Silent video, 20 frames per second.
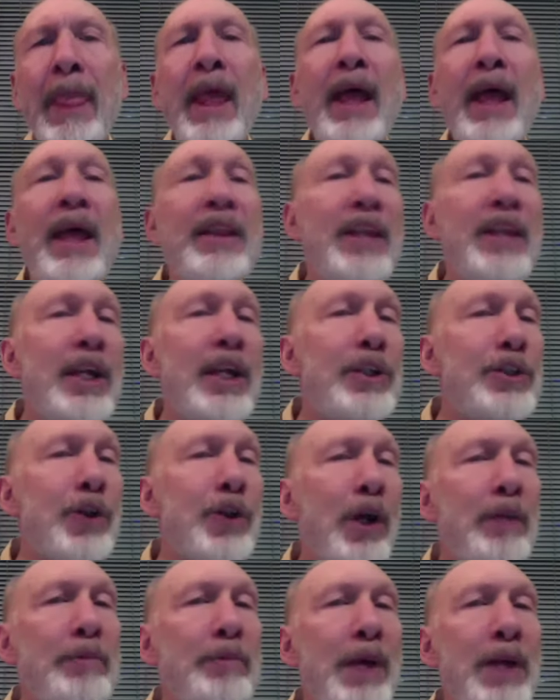They
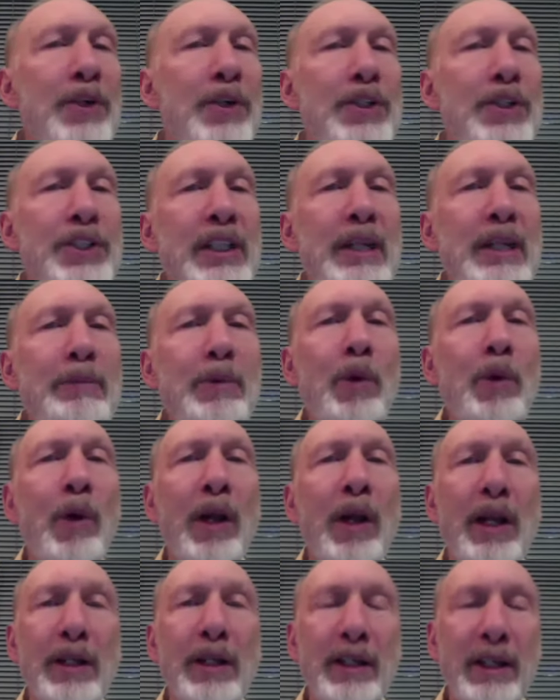enjoyed better sleep
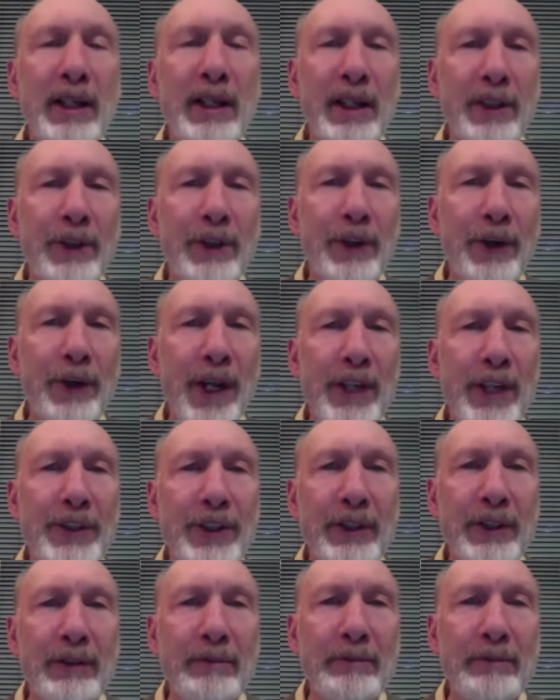quality and duration.